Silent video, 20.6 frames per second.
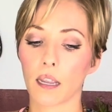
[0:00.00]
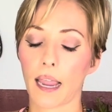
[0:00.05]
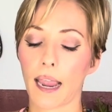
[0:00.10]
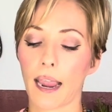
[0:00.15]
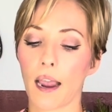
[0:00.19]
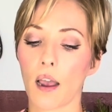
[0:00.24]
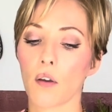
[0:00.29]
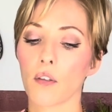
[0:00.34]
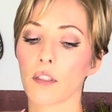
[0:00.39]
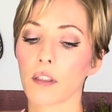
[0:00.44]

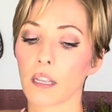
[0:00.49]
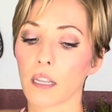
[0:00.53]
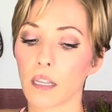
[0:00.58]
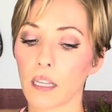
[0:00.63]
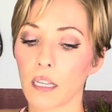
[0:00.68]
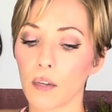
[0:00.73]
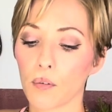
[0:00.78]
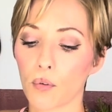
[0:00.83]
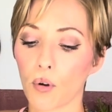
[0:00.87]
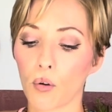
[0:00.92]
how the
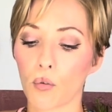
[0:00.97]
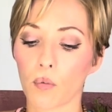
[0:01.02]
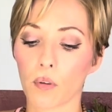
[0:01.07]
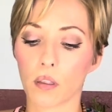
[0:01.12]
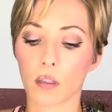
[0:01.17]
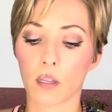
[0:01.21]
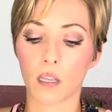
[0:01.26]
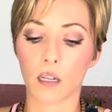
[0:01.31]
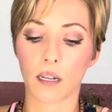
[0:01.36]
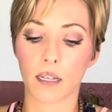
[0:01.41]
hero
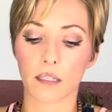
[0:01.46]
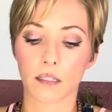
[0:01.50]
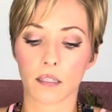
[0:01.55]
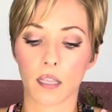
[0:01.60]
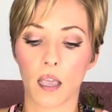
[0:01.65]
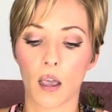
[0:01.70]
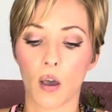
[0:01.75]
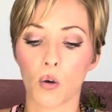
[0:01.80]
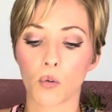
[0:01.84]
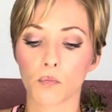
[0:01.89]
within has
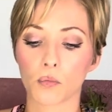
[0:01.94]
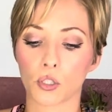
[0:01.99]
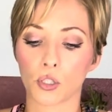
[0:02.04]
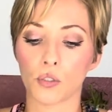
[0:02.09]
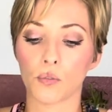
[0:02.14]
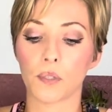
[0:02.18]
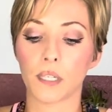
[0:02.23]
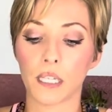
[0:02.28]
helped you